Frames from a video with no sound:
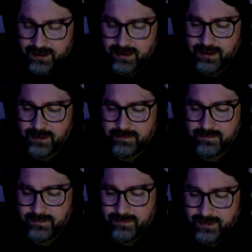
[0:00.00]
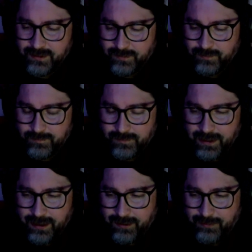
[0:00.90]
Um,
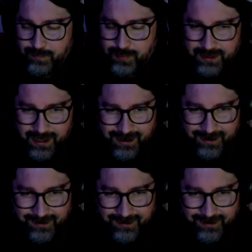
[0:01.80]
but yeah,